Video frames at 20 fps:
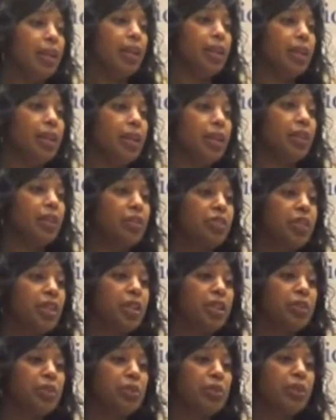it is
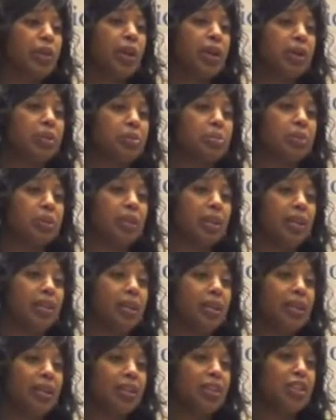
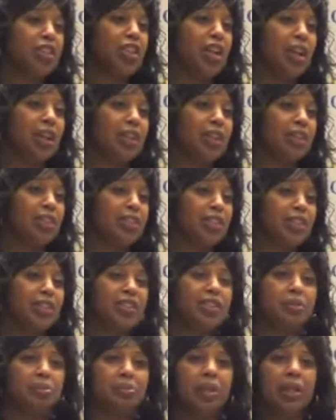incredibly
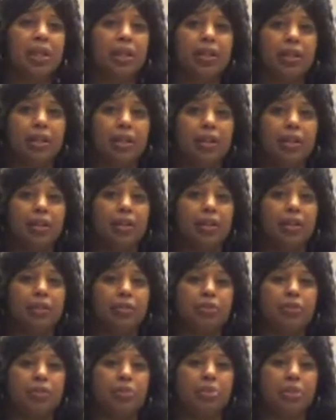challenging to be in that
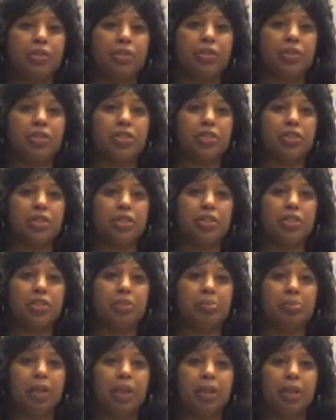kind of a position,
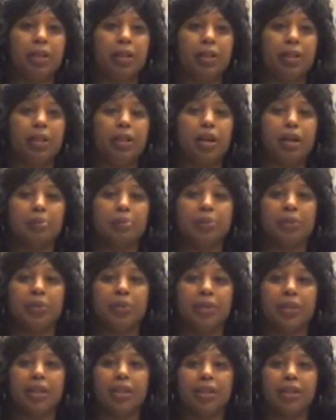to be
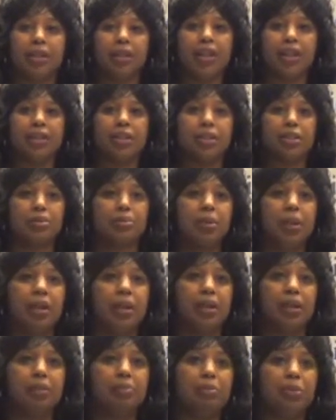uprooted and to
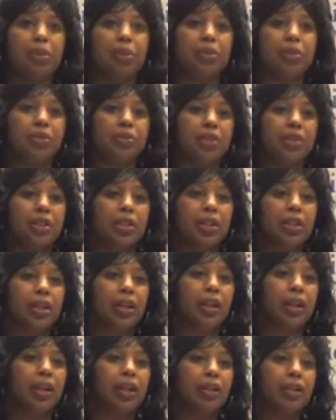be moved.
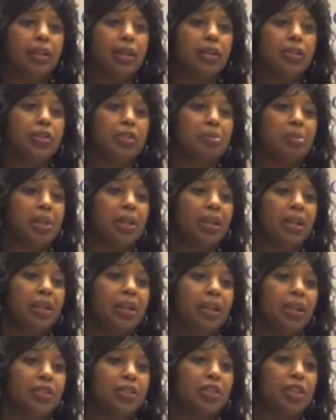And then
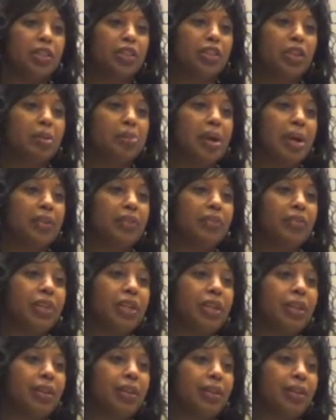to learn
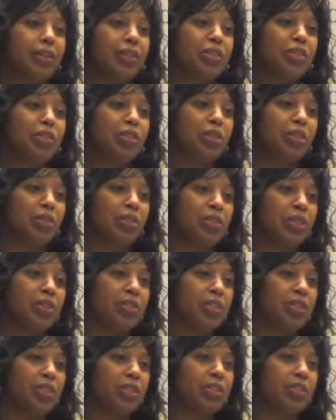about VR
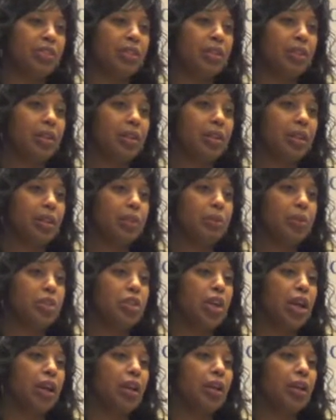services,
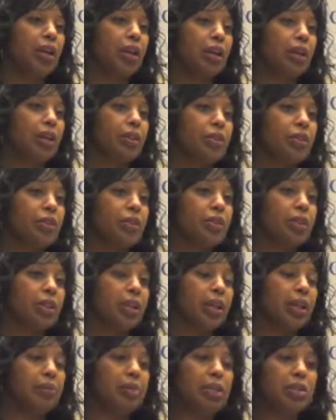which I
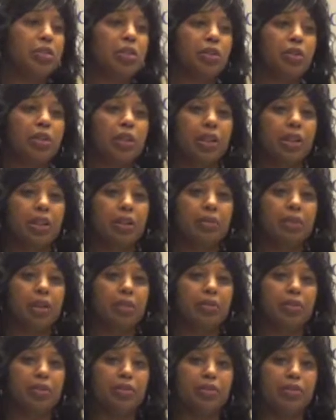certainly am eternally
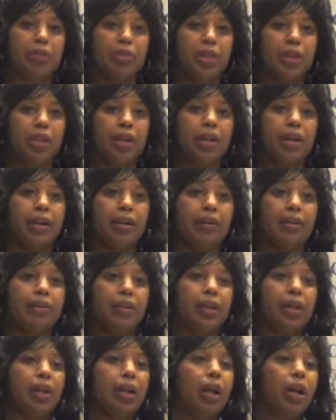grateful for
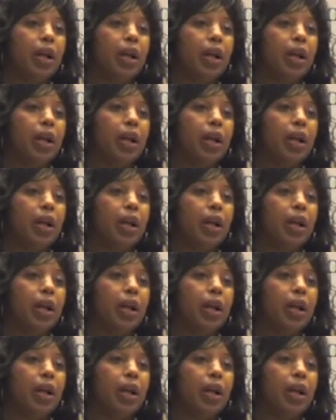now,